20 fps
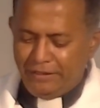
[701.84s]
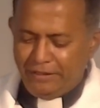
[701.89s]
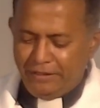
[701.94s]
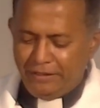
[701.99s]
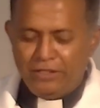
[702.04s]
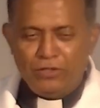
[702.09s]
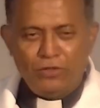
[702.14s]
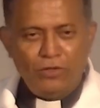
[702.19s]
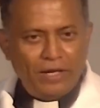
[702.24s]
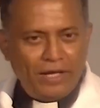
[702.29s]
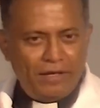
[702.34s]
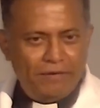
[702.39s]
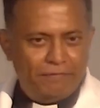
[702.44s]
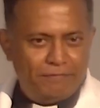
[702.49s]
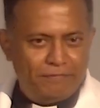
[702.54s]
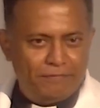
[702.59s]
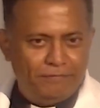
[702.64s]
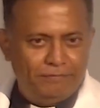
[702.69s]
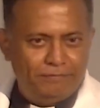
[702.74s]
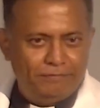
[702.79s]
in your
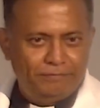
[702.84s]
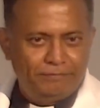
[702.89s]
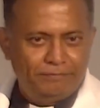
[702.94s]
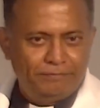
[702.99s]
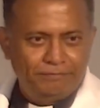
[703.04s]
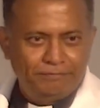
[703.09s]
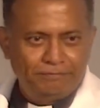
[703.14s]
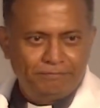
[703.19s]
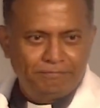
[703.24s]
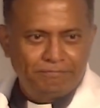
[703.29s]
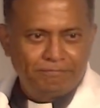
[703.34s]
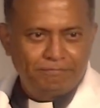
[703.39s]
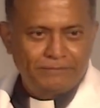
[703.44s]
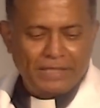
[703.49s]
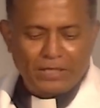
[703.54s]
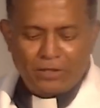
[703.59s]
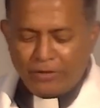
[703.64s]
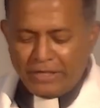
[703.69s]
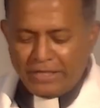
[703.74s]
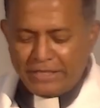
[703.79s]
life
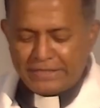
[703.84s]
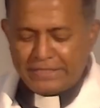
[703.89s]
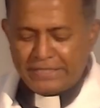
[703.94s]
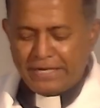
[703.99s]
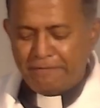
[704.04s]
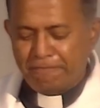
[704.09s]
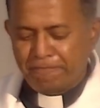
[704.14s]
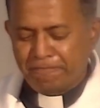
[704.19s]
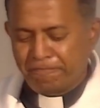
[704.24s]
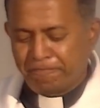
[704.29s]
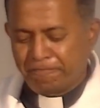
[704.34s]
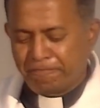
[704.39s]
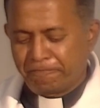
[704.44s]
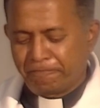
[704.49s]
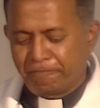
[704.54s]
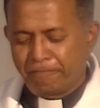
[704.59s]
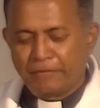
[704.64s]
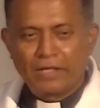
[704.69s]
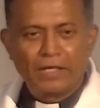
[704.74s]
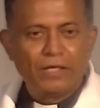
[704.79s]
that God has done.
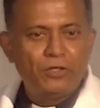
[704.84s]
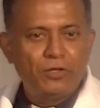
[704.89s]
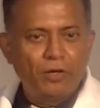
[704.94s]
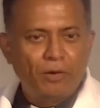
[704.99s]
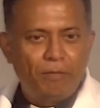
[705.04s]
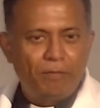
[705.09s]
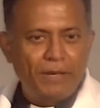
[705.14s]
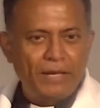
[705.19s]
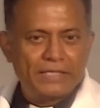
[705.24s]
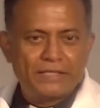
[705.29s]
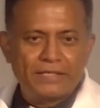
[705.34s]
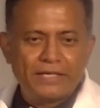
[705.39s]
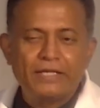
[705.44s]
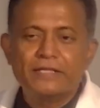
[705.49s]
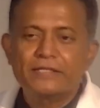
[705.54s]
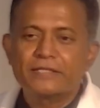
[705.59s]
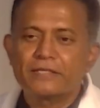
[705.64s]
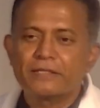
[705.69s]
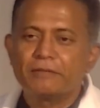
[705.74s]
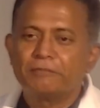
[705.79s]
Your
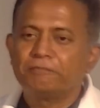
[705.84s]
blessings,